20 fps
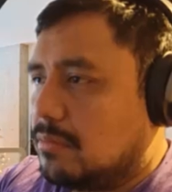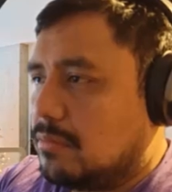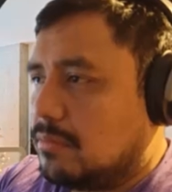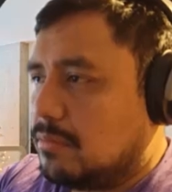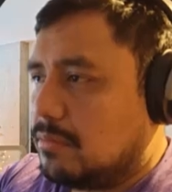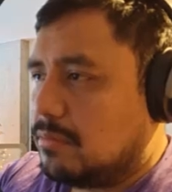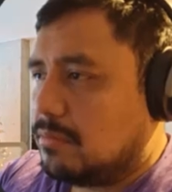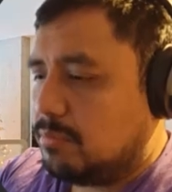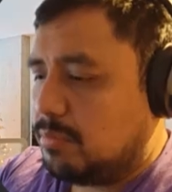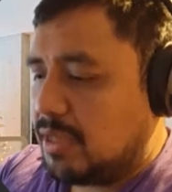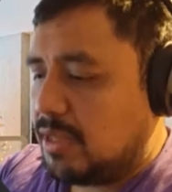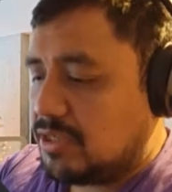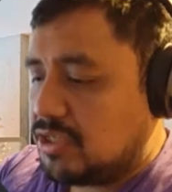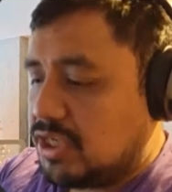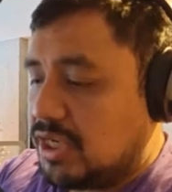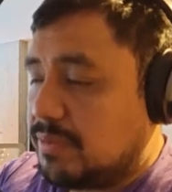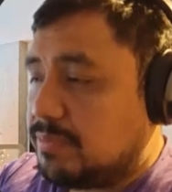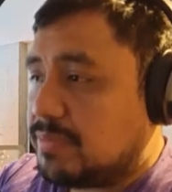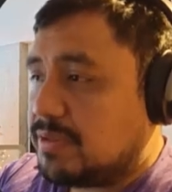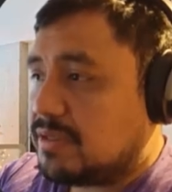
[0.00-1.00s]
Blend
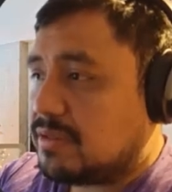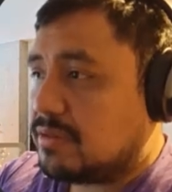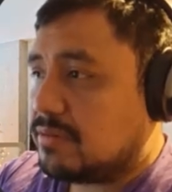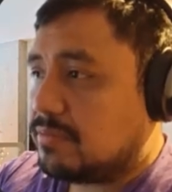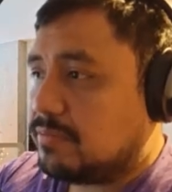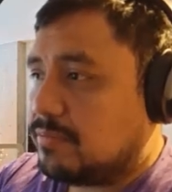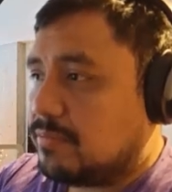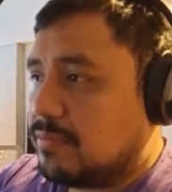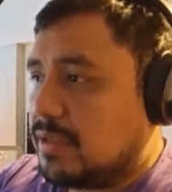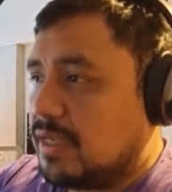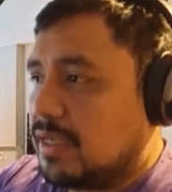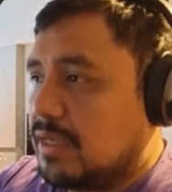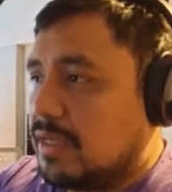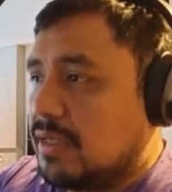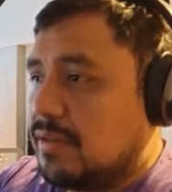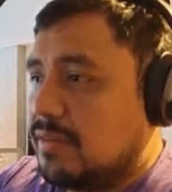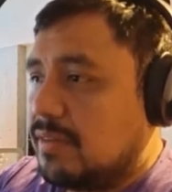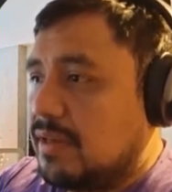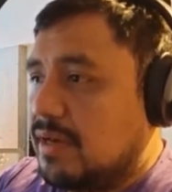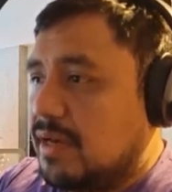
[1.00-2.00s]
shapes.
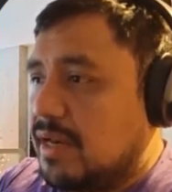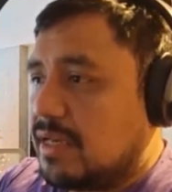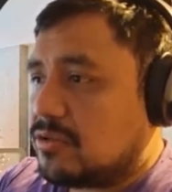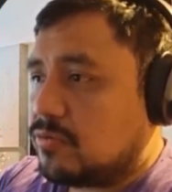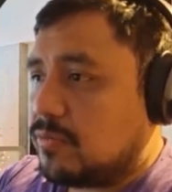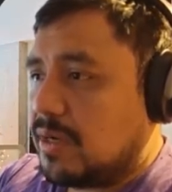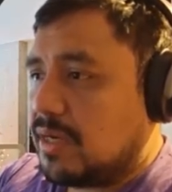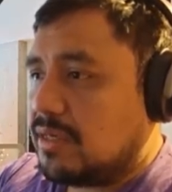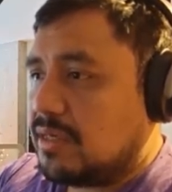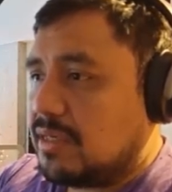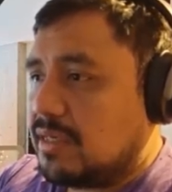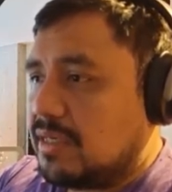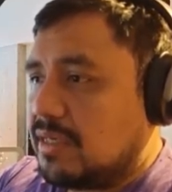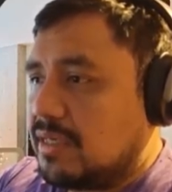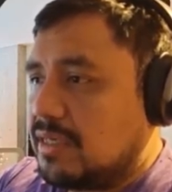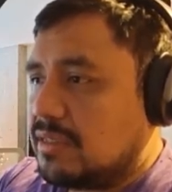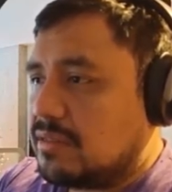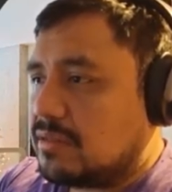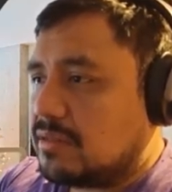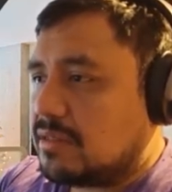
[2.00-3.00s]
The next one
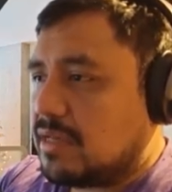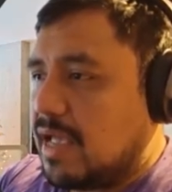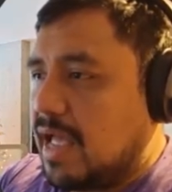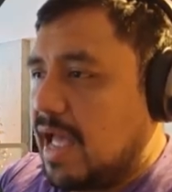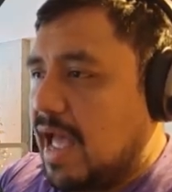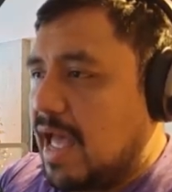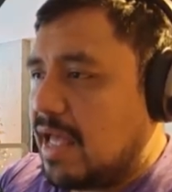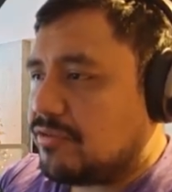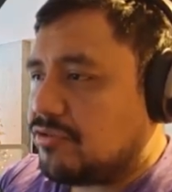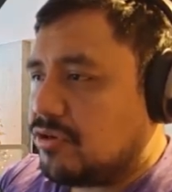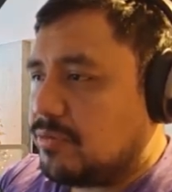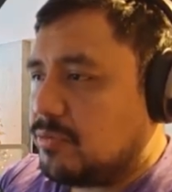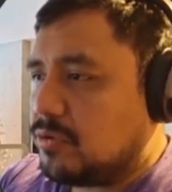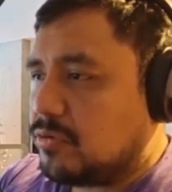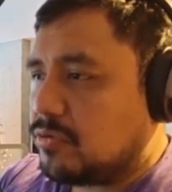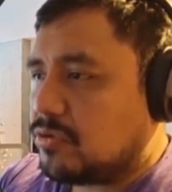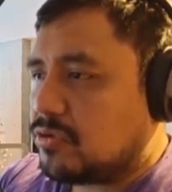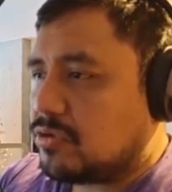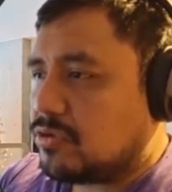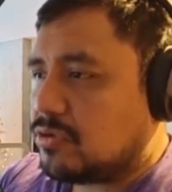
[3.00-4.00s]
is
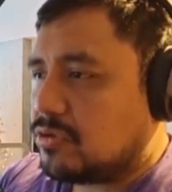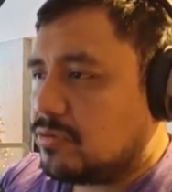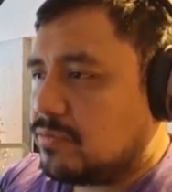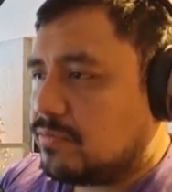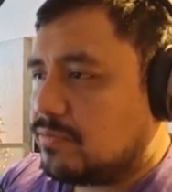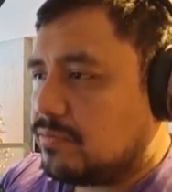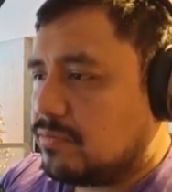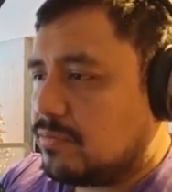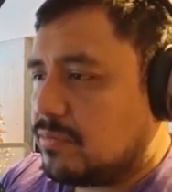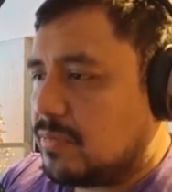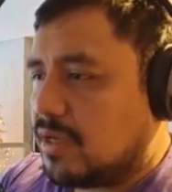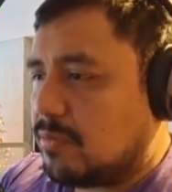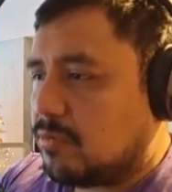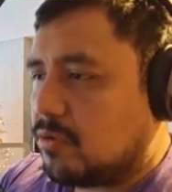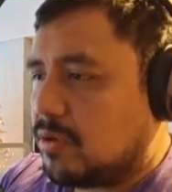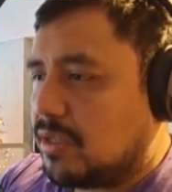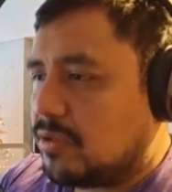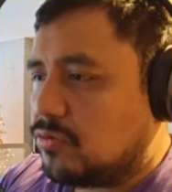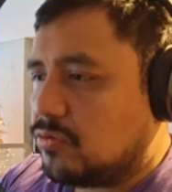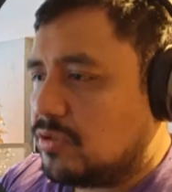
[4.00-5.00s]
attributes. I'm gonna
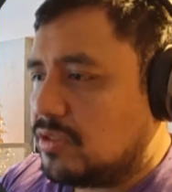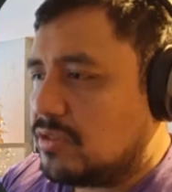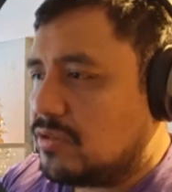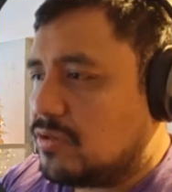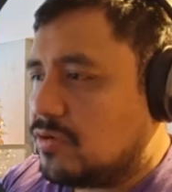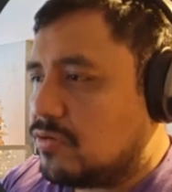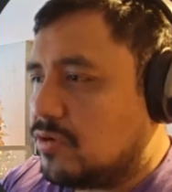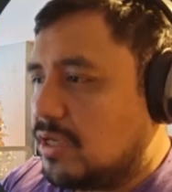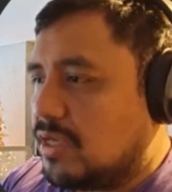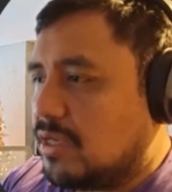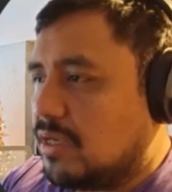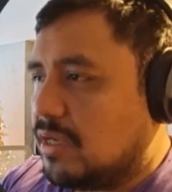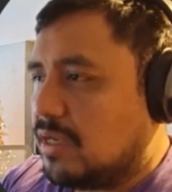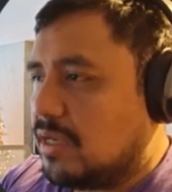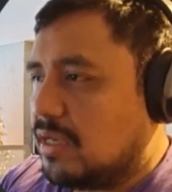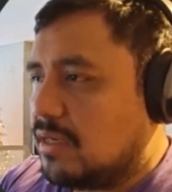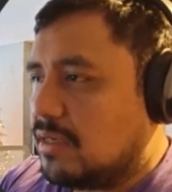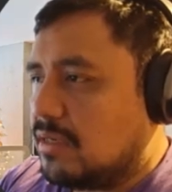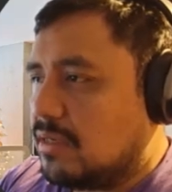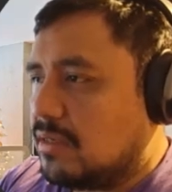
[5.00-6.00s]
do these 3
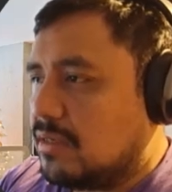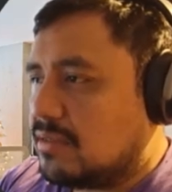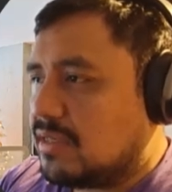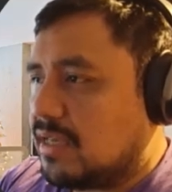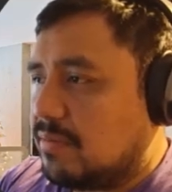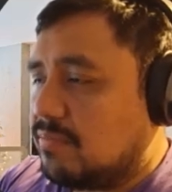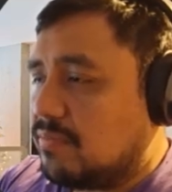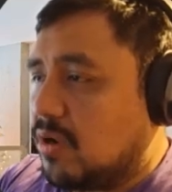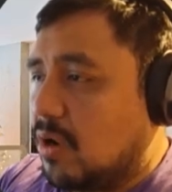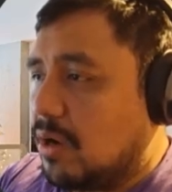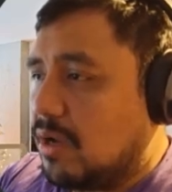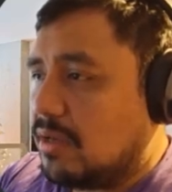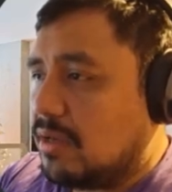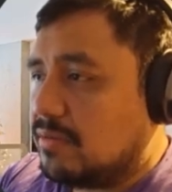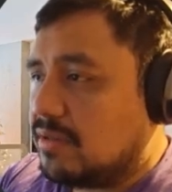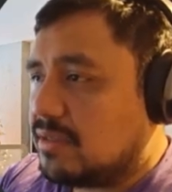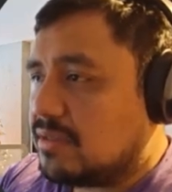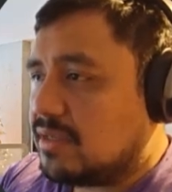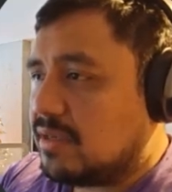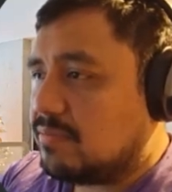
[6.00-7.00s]
in the same
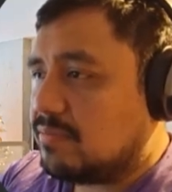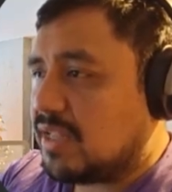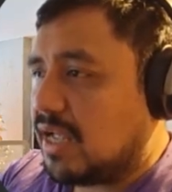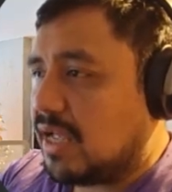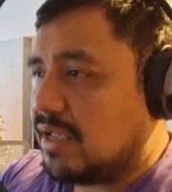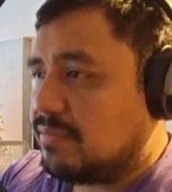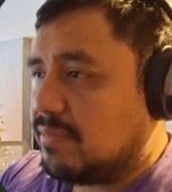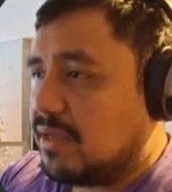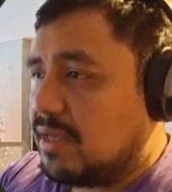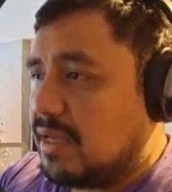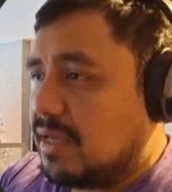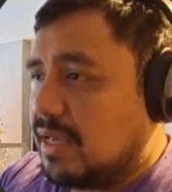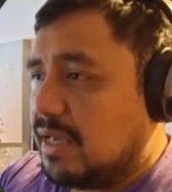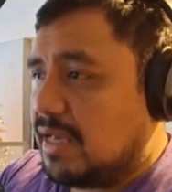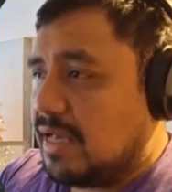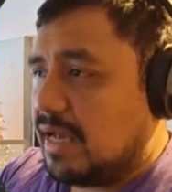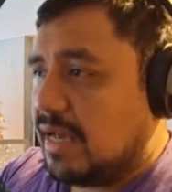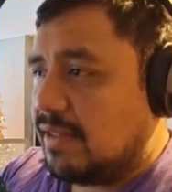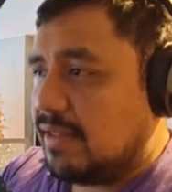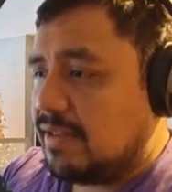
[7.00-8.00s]
time.
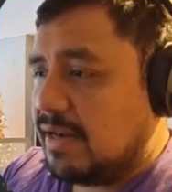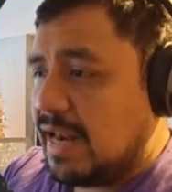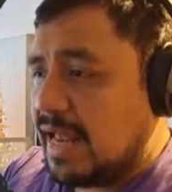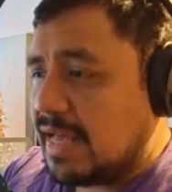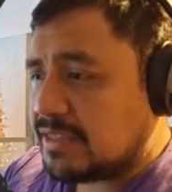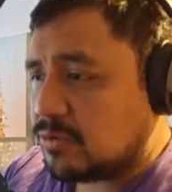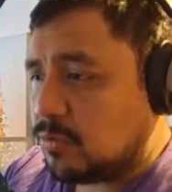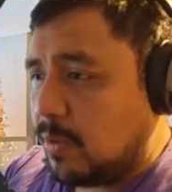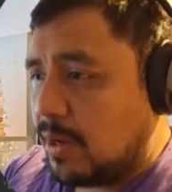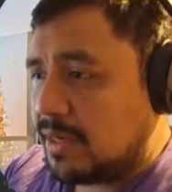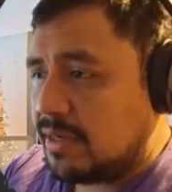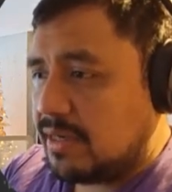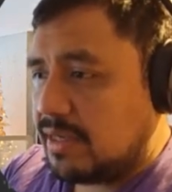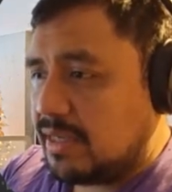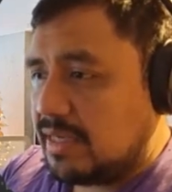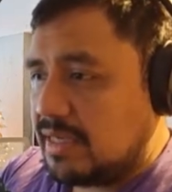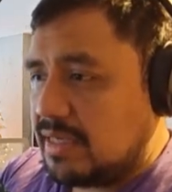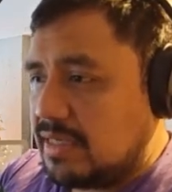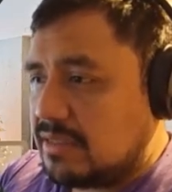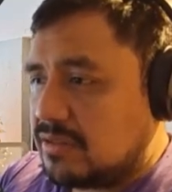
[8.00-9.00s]
And the last one
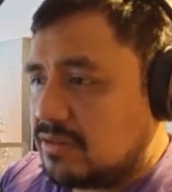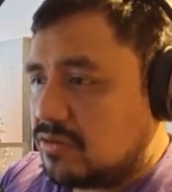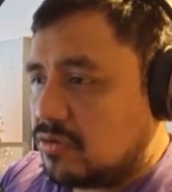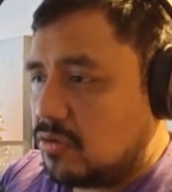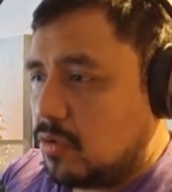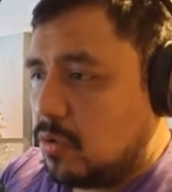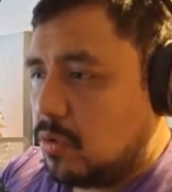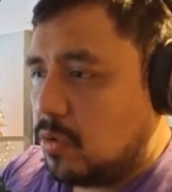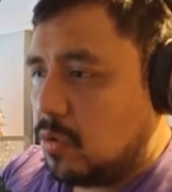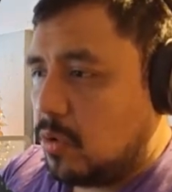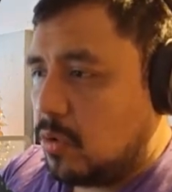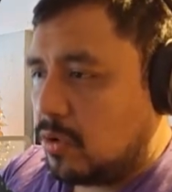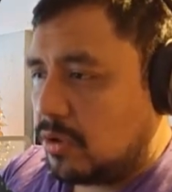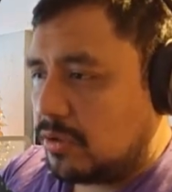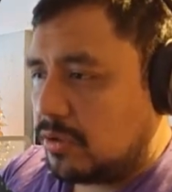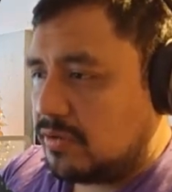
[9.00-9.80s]
is order.